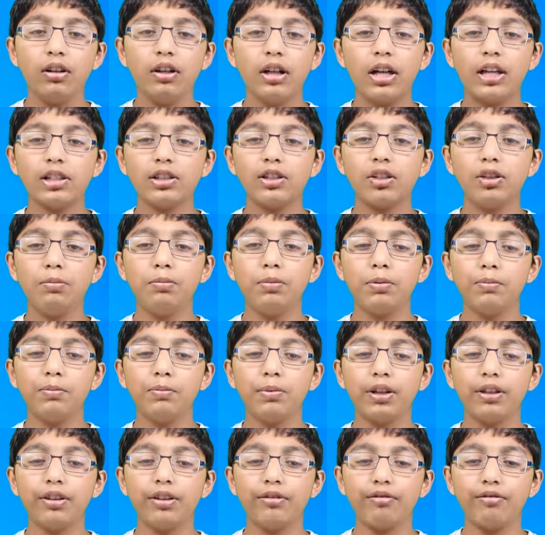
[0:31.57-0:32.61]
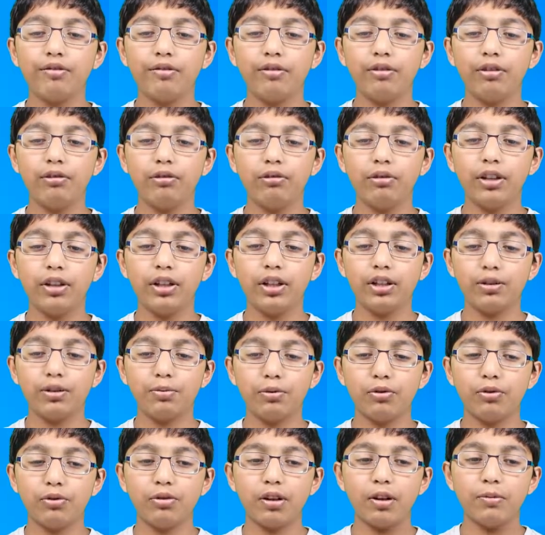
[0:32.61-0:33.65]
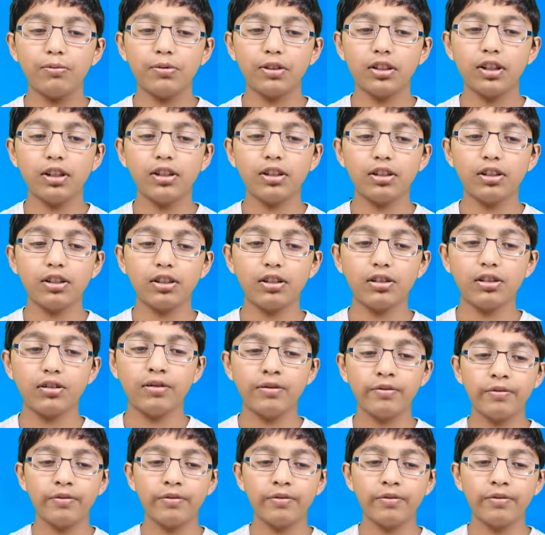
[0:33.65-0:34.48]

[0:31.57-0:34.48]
Let's open Python from the Windows Programs list.